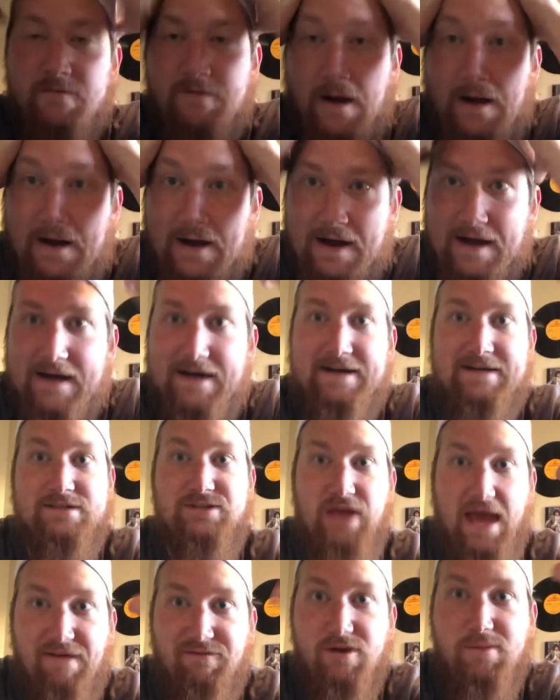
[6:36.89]

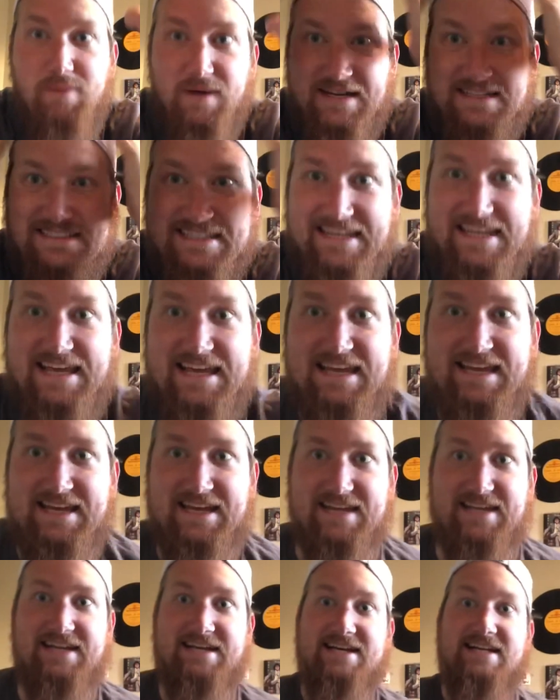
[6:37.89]
Everybody's an
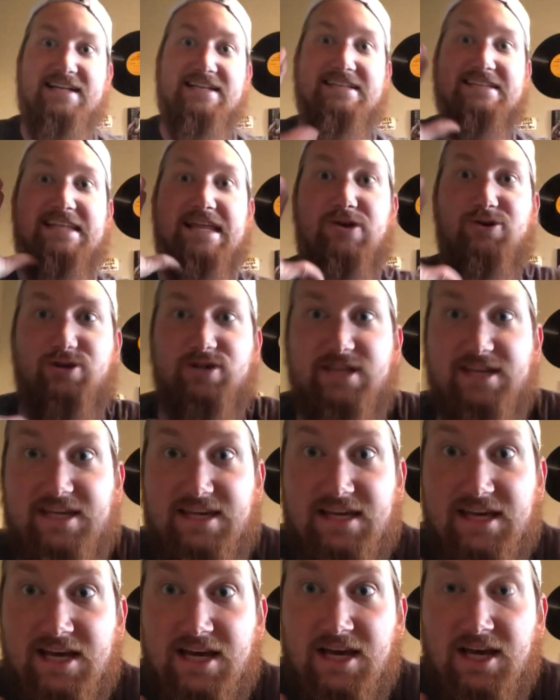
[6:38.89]
idiot.
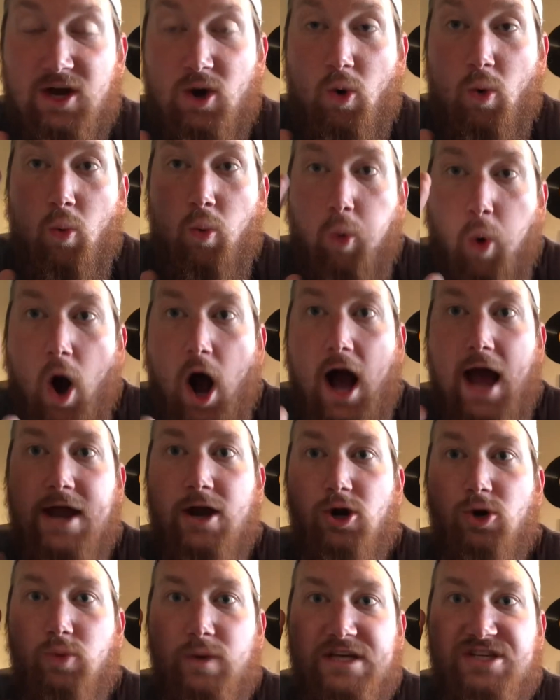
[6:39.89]
Literally, why
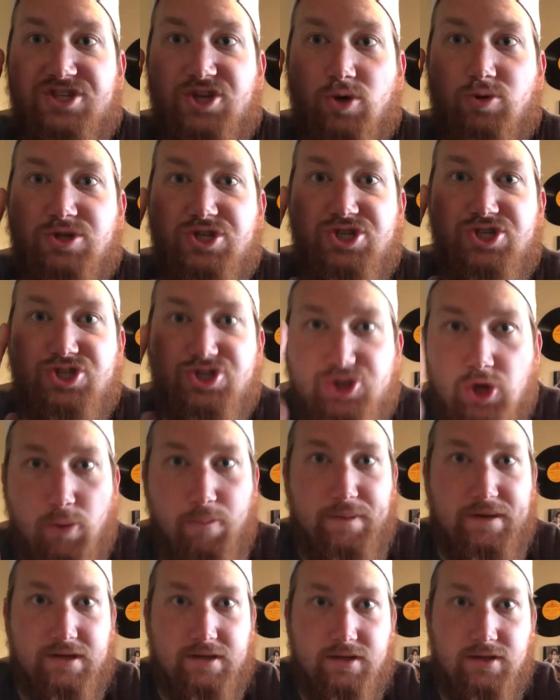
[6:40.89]
are we so
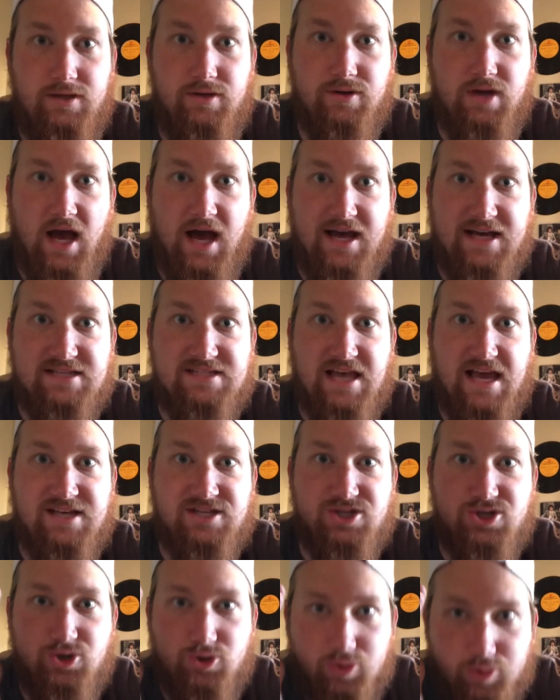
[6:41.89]
stupid, you guys,
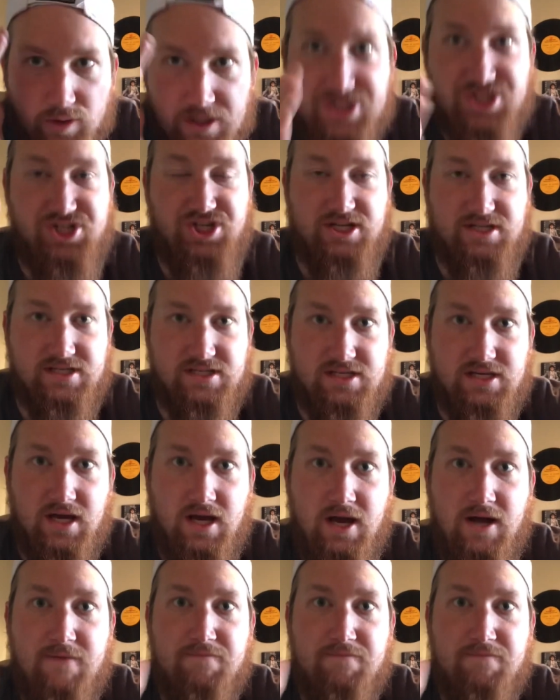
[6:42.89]
as Christians,